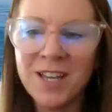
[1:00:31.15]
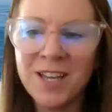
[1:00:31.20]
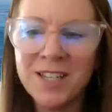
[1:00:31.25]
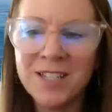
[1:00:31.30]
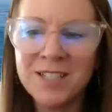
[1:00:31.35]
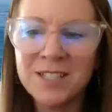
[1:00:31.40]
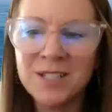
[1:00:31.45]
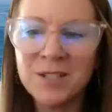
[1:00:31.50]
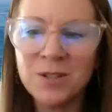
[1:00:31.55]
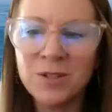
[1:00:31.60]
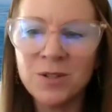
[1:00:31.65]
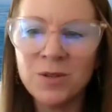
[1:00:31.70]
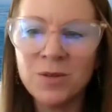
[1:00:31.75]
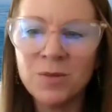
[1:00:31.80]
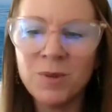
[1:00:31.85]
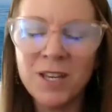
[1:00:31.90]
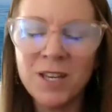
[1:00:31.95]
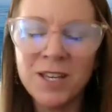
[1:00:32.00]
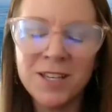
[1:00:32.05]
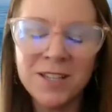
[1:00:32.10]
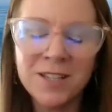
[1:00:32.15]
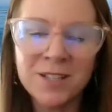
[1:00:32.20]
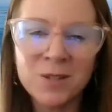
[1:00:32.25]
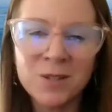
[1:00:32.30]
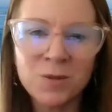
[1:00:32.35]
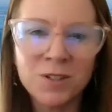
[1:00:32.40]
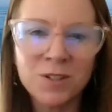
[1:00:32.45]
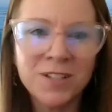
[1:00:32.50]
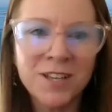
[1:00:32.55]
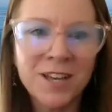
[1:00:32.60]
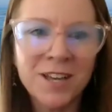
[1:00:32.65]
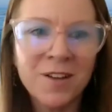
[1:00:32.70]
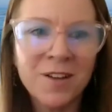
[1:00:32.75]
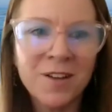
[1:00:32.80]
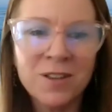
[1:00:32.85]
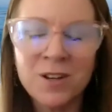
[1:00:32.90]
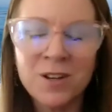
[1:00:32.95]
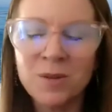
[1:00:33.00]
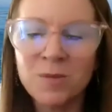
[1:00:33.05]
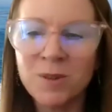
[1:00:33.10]
and to making this world a
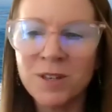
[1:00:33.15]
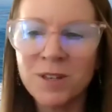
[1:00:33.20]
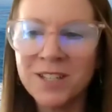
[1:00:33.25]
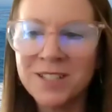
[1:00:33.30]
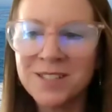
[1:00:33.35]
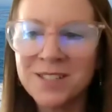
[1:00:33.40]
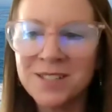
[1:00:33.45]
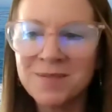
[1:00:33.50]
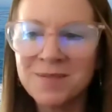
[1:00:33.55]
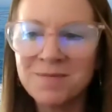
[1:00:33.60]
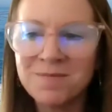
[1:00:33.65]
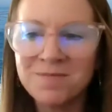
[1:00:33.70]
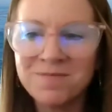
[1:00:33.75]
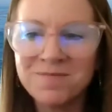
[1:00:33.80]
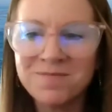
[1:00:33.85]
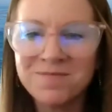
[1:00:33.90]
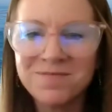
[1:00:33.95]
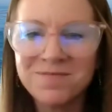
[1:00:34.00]
healthier place.